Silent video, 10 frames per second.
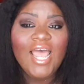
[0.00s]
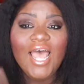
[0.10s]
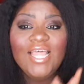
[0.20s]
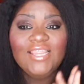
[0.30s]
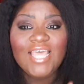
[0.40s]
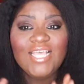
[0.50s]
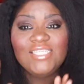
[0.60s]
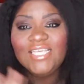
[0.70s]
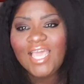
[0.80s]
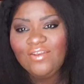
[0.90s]
And
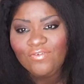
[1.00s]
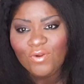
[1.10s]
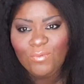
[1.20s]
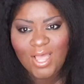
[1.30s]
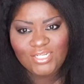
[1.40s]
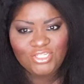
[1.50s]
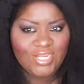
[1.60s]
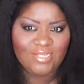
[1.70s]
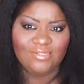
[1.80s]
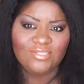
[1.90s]
thanks again for
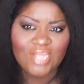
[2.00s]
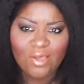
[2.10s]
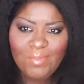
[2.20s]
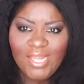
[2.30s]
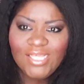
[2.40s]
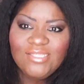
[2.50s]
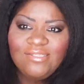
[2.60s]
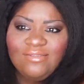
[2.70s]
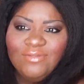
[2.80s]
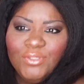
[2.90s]
watching. Ciao,
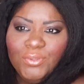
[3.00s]
Bellas.